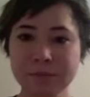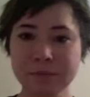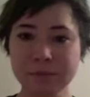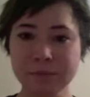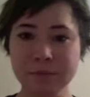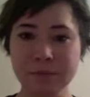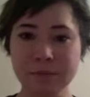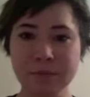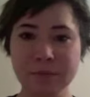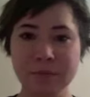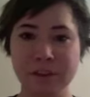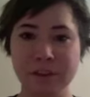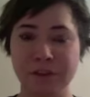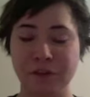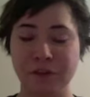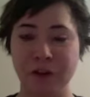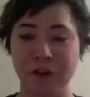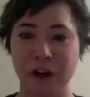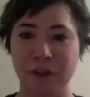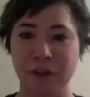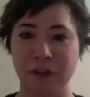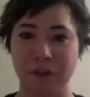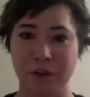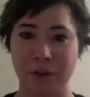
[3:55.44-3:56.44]
for
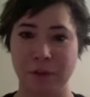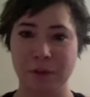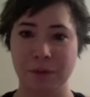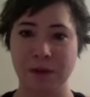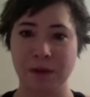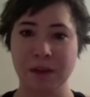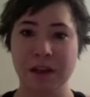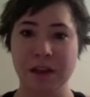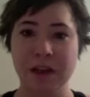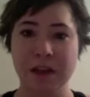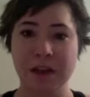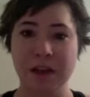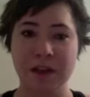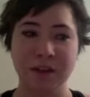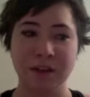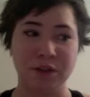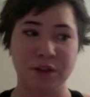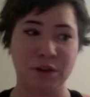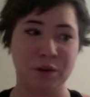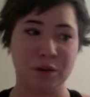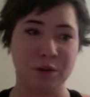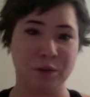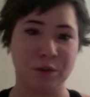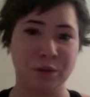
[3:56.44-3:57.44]
everyone, so
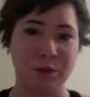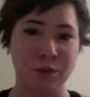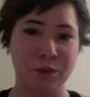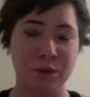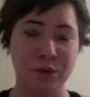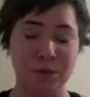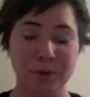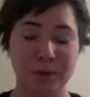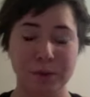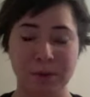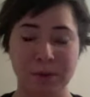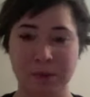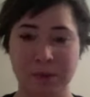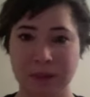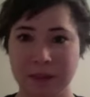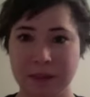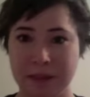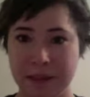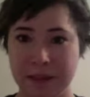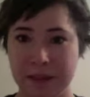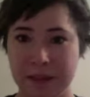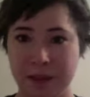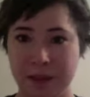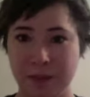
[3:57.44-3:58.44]
new people can see that you
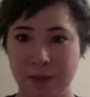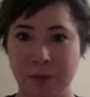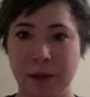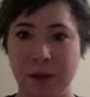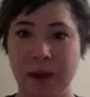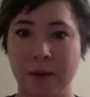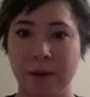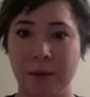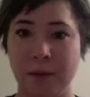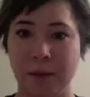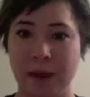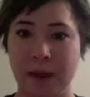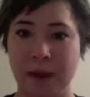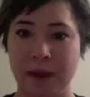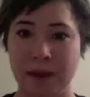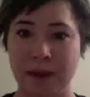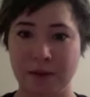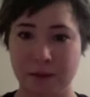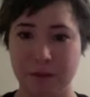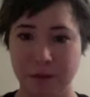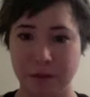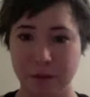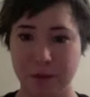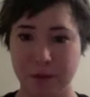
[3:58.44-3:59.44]
gain weight and then you
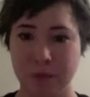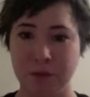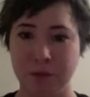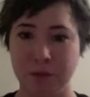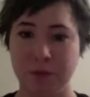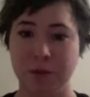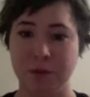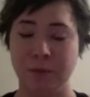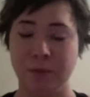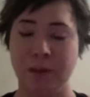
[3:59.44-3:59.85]
lose the weight